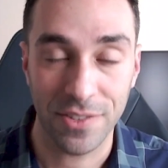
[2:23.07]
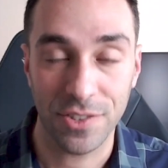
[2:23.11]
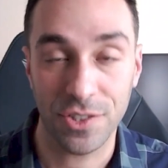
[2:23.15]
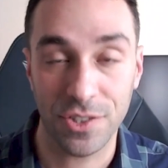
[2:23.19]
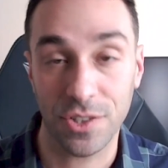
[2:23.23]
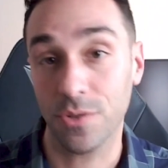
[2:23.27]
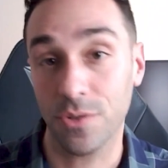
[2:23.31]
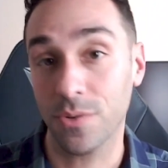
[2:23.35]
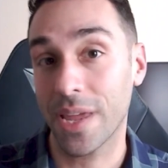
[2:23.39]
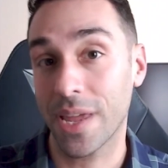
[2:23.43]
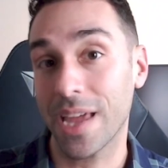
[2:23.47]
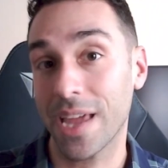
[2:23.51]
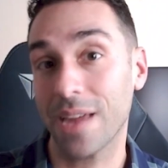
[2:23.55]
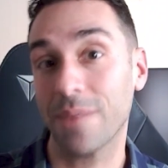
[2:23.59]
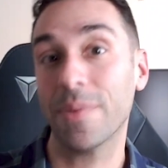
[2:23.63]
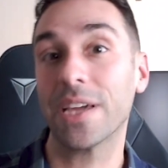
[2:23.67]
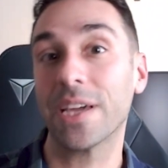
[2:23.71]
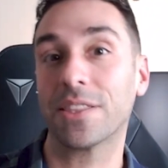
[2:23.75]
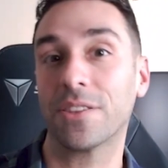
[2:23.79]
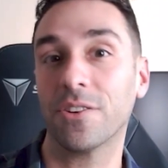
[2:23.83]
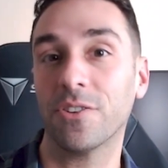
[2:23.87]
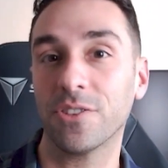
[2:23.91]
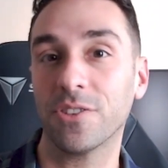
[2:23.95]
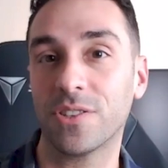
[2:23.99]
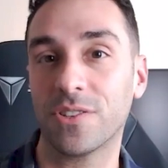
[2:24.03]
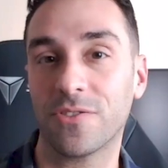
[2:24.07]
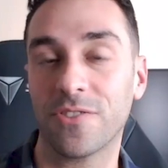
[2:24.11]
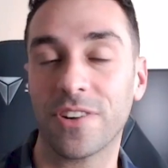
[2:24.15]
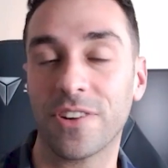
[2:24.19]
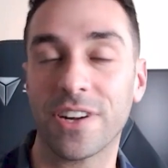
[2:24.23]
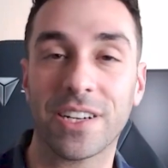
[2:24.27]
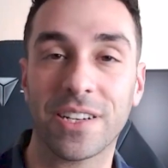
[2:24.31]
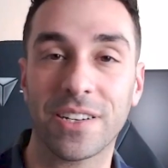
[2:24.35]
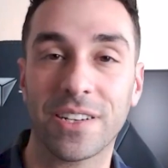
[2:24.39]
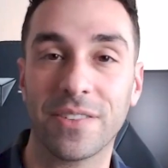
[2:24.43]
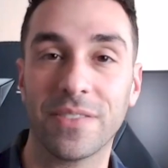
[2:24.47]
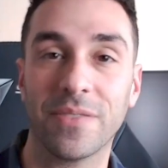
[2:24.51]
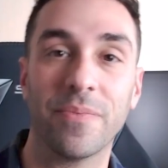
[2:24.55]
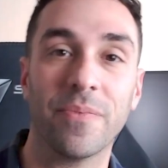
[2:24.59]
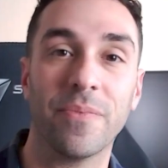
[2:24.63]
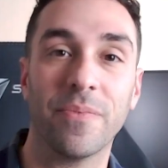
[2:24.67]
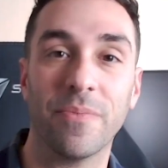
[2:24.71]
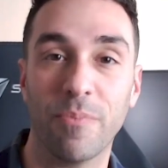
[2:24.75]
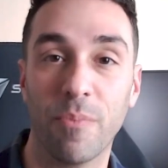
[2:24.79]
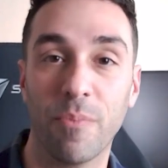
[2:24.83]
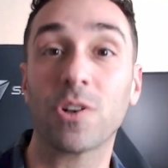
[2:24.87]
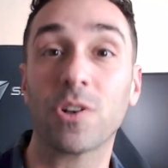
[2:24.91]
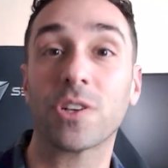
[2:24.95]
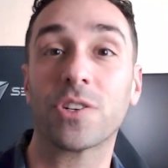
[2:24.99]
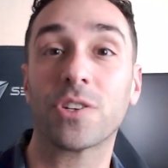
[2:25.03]
So you can make those strict,
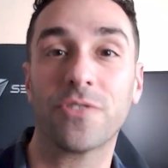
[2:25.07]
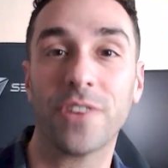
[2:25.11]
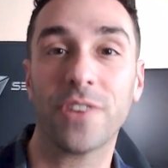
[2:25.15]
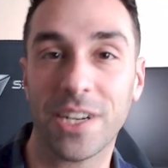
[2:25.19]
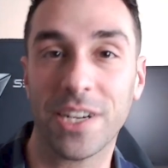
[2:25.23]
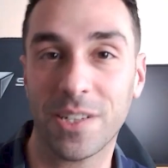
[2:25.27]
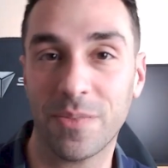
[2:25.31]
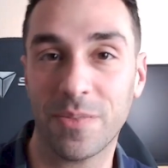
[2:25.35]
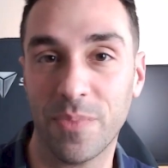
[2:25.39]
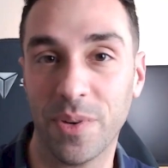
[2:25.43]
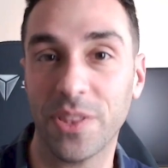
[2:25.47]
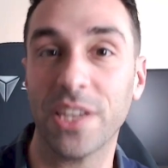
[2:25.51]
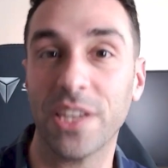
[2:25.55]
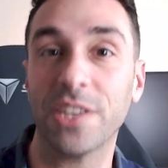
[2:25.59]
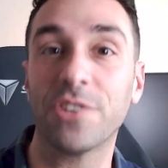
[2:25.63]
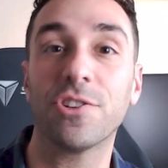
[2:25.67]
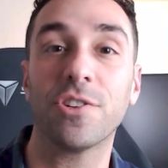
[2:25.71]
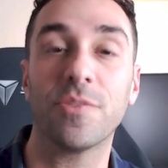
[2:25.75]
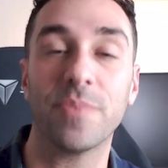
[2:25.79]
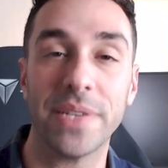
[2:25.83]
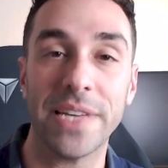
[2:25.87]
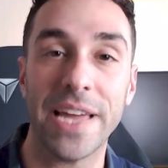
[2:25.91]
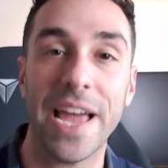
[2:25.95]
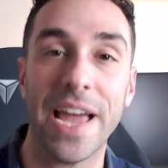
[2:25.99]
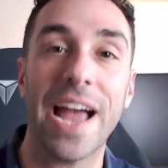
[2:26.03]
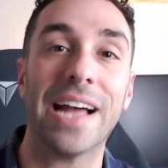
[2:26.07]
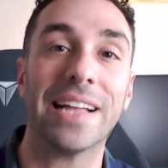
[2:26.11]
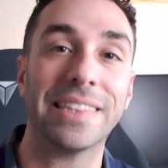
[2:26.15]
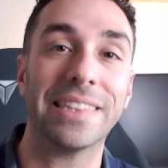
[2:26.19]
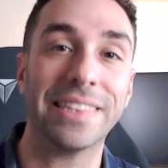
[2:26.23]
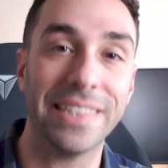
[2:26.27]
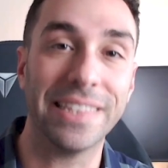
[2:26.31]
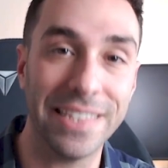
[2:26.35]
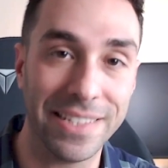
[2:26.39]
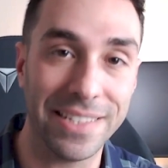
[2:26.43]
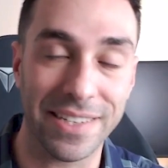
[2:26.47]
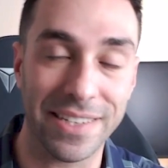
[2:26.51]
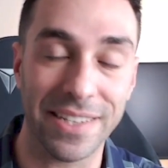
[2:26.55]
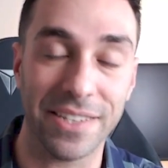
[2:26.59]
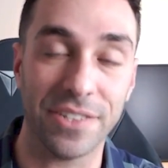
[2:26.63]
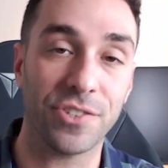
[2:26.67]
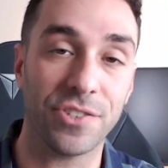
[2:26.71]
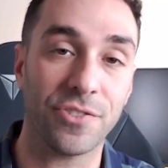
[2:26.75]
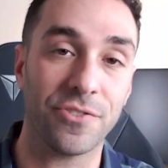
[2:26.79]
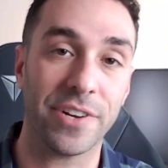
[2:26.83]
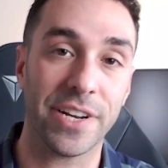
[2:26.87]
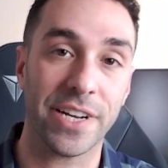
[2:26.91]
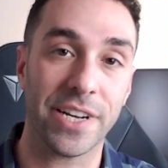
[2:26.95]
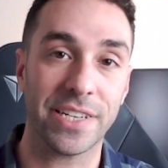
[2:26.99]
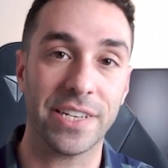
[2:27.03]
more strict, but they should be at least as
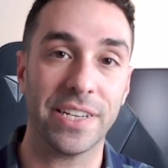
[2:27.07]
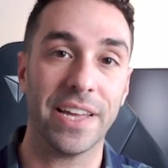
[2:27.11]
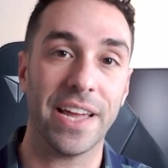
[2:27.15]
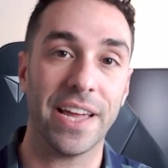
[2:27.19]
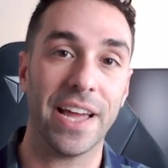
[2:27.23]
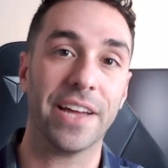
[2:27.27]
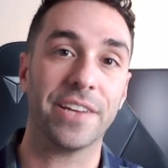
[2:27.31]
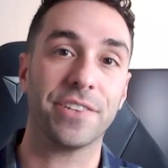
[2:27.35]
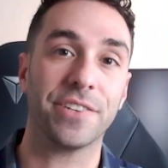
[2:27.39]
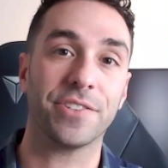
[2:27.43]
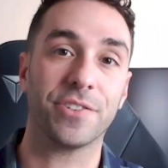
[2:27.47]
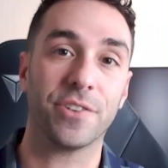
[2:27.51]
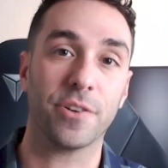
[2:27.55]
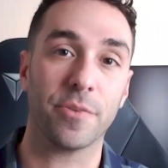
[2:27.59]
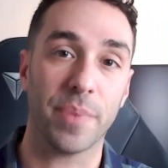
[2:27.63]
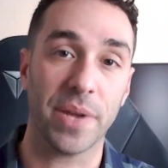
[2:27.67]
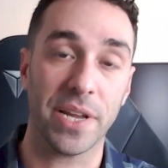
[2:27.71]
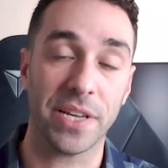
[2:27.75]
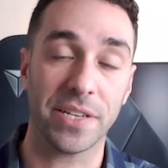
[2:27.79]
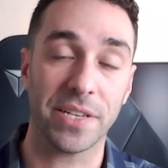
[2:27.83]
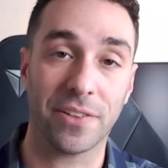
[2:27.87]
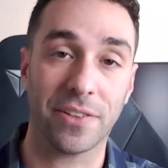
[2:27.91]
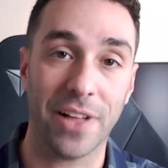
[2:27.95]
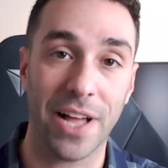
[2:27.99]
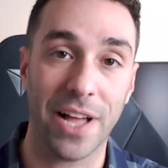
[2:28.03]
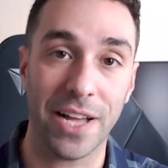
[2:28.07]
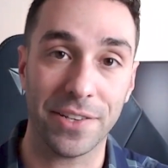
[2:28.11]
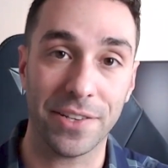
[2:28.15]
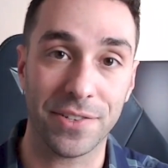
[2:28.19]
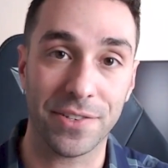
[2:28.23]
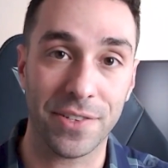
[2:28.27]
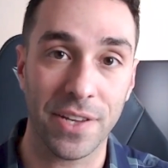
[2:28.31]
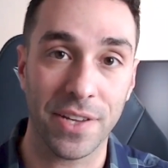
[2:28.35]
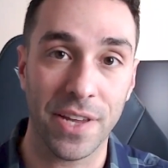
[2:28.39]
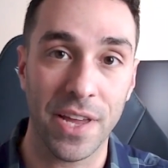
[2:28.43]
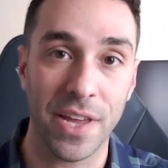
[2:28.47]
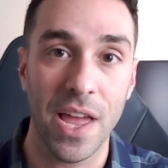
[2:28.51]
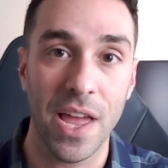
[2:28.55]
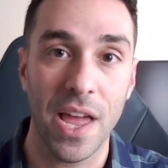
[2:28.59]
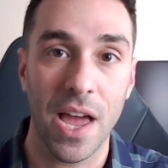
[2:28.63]
strict as your base class.